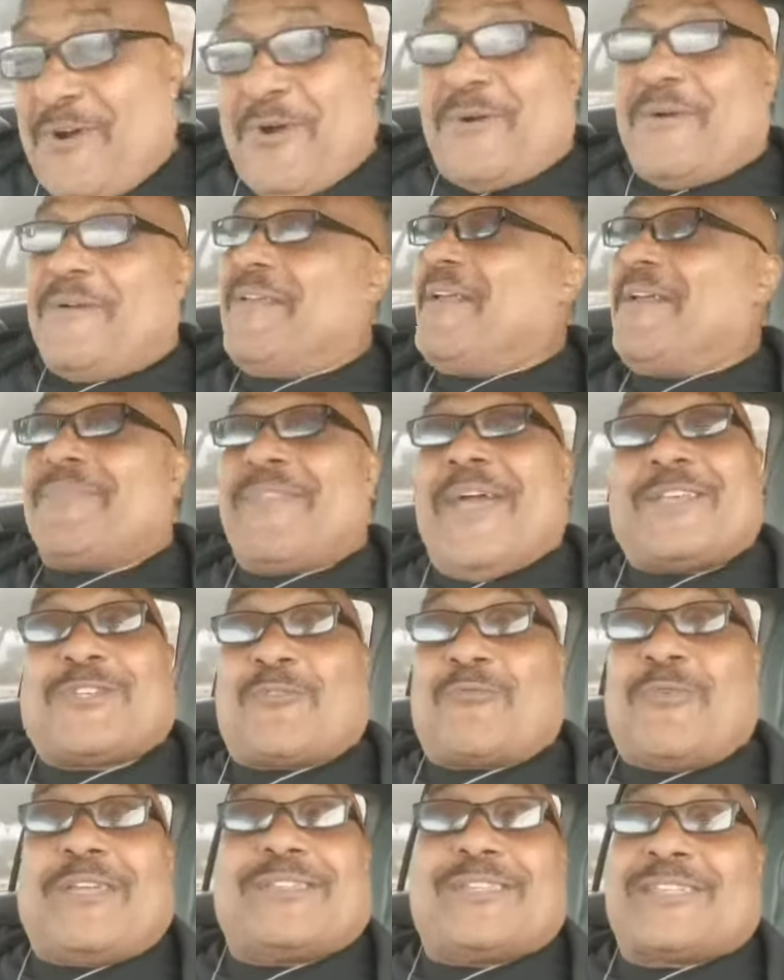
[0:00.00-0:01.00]
Woo, that's
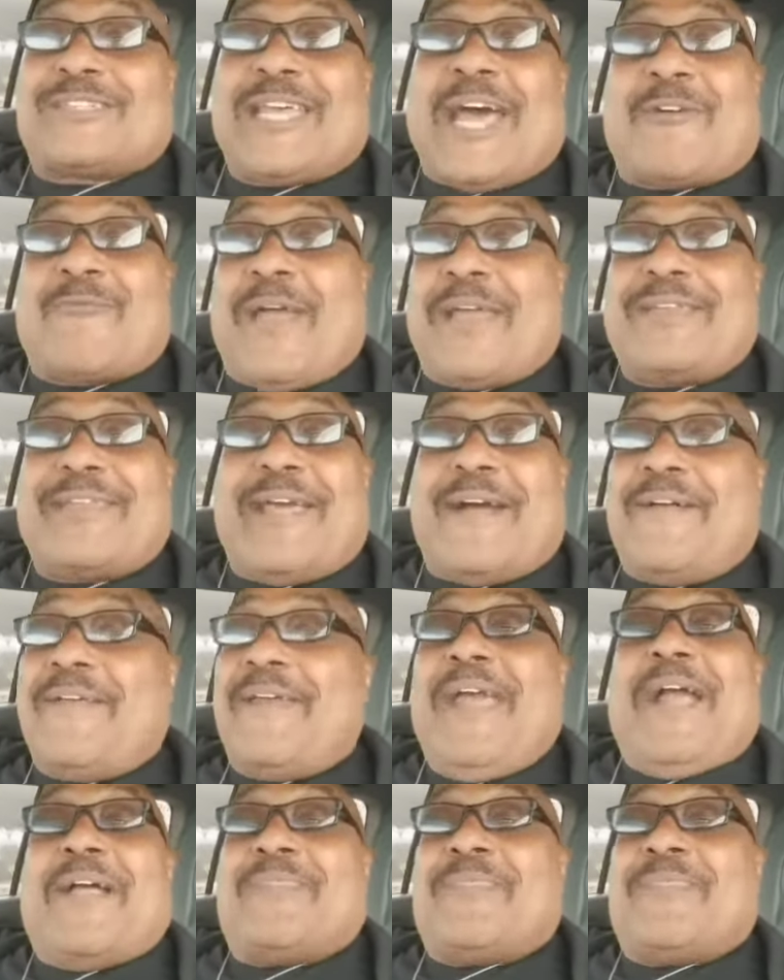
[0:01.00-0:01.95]
a reason to shout right now.